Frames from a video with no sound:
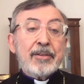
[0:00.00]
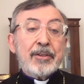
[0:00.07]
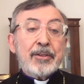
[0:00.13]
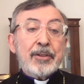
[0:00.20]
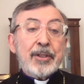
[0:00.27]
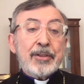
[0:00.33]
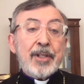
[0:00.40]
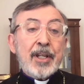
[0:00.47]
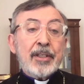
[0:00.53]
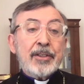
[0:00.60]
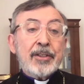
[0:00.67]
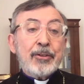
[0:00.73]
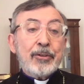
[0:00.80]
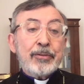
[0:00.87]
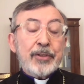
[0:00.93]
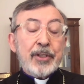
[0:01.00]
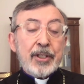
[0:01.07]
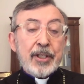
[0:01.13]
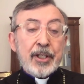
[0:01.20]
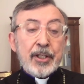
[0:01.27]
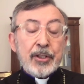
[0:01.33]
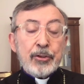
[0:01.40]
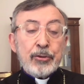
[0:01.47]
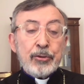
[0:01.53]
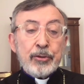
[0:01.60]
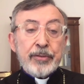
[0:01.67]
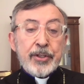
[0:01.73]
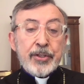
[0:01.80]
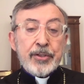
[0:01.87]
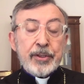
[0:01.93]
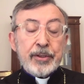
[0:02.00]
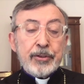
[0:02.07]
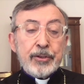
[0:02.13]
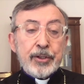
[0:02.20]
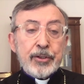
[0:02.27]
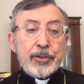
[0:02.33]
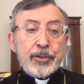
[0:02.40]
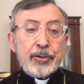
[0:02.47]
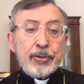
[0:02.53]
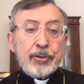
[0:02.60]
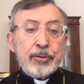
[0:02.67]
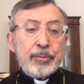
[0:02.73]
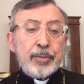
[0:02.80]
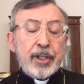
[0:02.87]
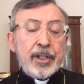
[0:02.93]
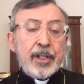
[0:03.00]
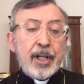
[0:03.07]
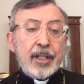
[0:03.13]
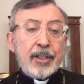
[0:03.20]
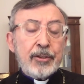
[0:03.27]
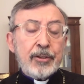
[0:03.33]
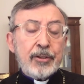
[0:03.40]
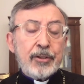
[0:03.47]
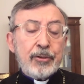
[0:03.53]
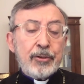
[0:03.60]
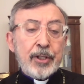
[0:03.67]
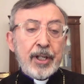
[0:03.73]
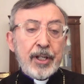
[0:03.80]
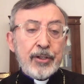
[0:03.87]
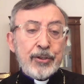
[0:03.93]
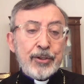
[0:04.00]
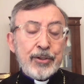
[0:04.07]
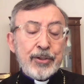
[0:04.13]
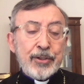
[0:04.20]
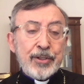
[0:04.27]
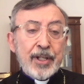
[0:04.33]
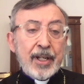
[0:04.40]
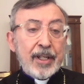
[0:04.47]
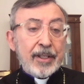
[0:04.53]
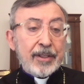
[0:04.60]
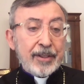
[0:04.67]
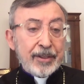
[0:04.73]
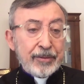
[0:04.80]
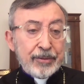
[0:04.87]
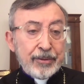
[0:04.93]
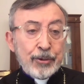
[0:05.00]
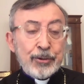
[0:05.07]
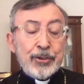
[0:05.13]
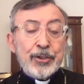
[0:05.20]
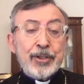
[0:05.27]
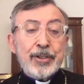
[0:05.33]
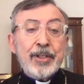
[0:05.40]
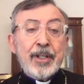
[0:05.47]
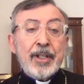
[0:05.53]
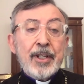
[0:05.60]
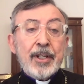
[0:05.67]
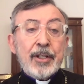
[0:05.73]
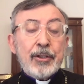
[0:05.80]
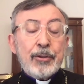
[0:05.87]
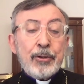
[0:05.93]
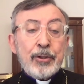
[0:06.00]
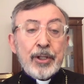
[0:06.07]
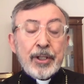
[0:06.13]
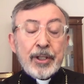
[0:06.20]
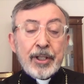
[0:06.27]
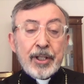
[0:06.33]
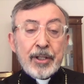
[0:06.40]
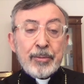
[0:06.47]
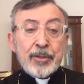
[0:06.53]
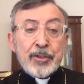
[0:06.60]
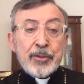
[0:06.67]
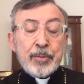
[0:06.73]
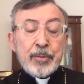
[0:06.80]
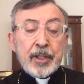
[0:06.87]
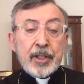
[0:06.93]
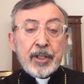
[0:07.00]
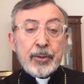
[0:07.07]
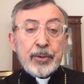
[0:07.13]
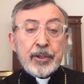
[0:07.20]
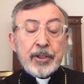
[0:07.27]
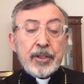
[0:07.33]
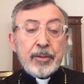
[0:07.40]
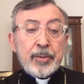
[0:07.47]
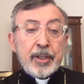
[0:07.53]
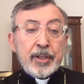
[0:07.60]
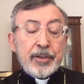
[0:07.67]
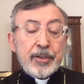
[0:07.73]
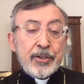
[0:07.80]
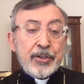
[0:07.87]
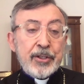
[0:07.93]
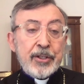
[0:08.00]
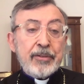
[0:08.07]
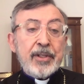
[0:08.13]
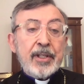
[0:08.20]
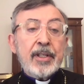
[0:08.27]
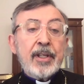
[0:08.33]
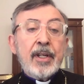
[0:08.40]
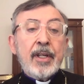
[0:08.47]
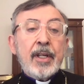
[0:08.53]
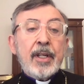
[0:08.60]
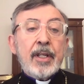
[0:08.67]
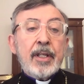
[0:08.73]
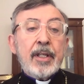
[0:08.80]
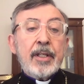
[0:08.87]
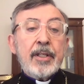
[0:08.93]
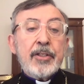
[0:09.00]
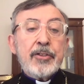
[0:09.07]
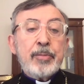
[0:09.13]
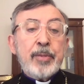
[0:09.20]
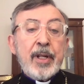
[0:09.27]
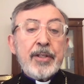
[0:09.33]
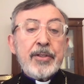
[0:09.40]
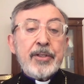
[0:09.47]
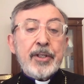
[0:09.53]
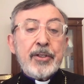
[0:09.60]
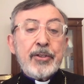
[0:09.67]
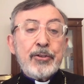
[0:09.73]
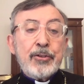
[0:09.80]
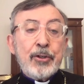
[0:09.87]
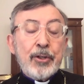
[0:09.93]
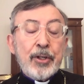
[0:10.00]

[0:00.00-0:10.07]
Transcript: the doctor of the Universal Church. On many other occasions, I had the fortune knowing him, speaking with him, and receiving his blessings. So,